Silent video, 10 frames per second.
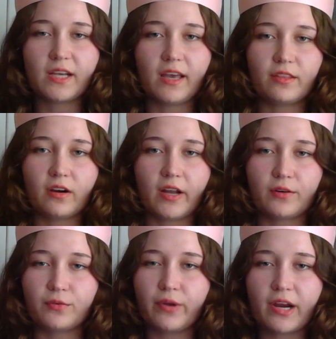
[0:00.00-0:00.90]
together in
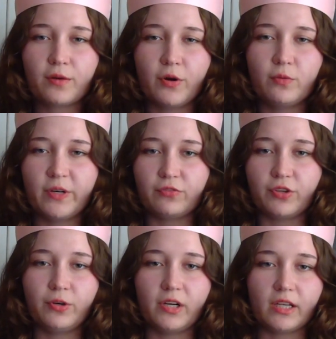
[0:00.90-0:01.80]
a rare moment of
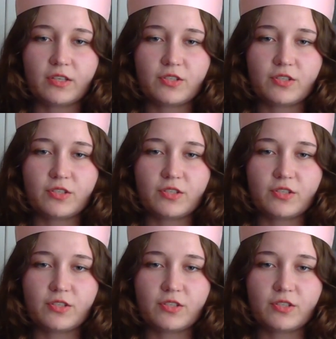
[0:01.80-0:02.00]
unity